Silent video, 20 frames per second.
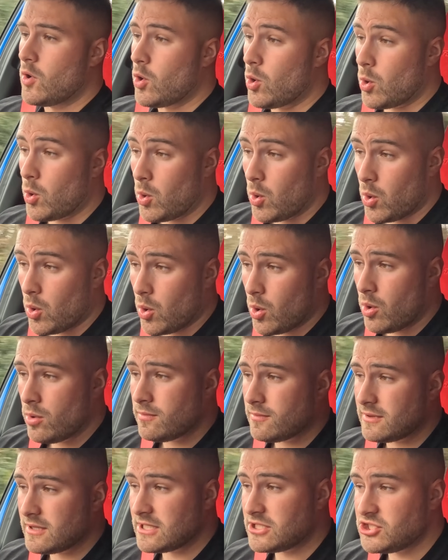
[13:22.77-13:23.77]
or
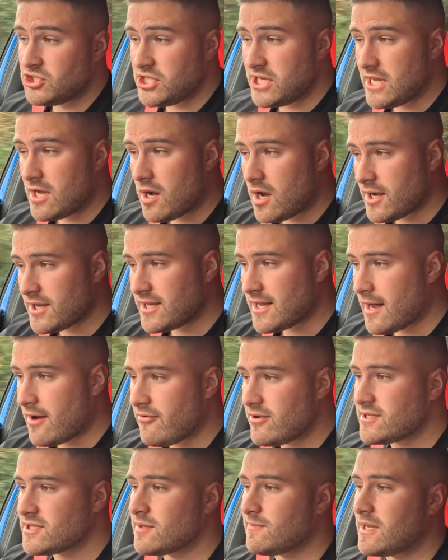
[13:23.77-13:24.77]
the GR
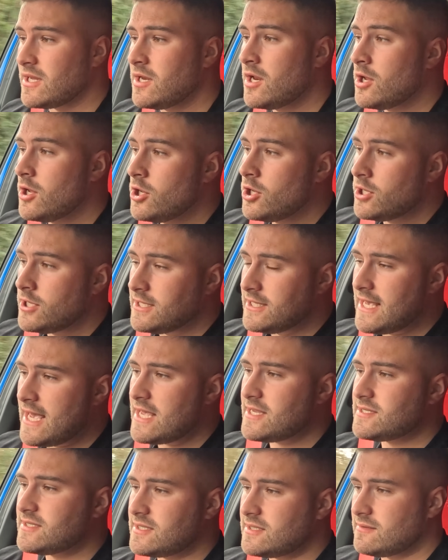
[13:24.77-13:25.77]
Yaris. I mean,
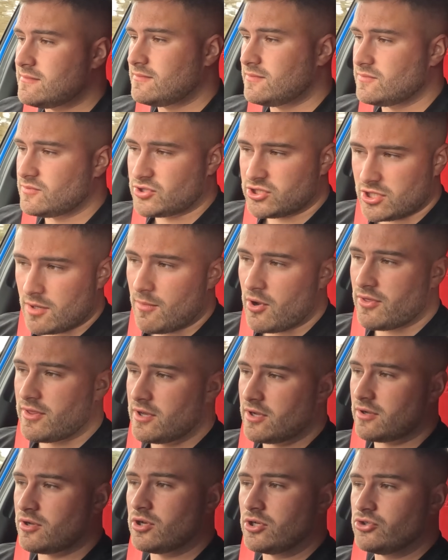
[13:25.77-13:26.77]
yes, some
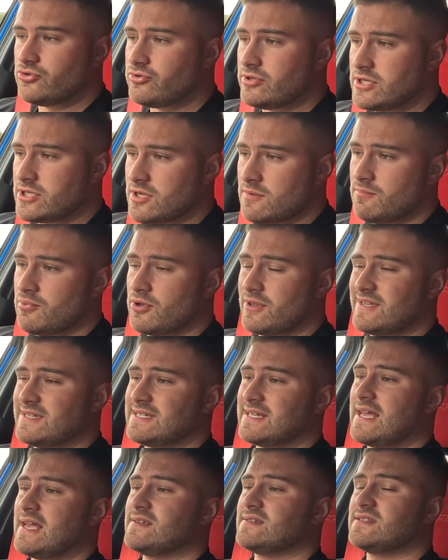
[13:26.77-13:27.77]
other countries can put this
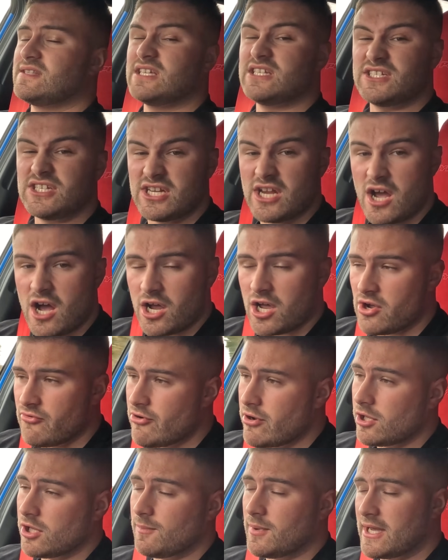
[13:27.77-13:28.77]
against the GR
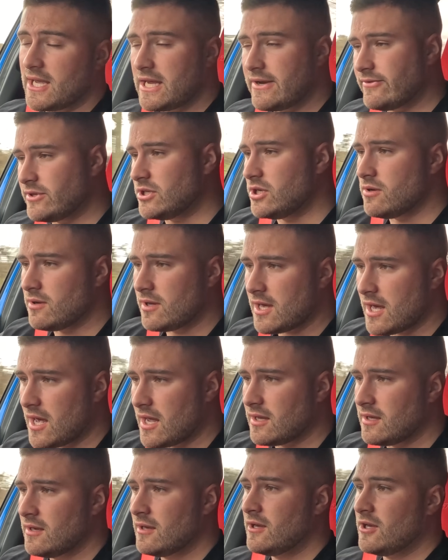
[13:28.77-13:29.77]
Corolla, but here in the
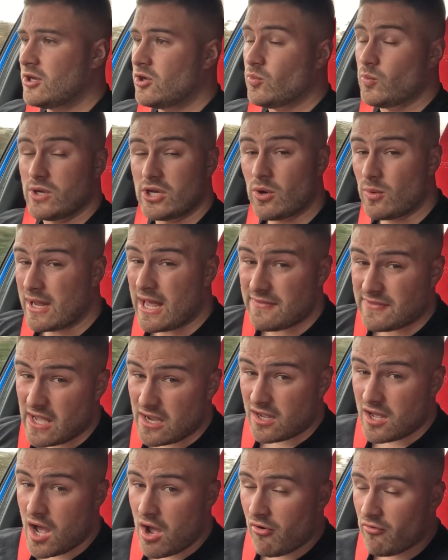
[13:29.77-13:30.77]
UK, we don't get
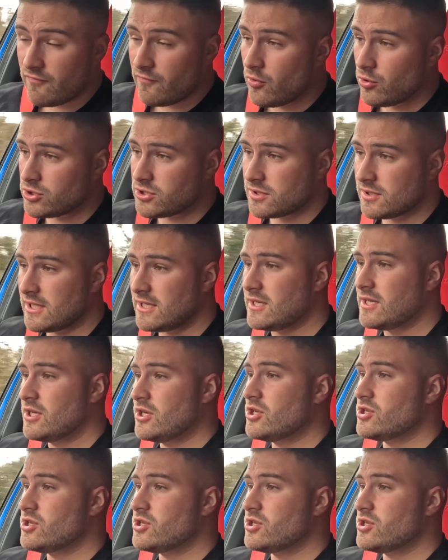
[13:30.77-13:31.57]
that car, unfortunately.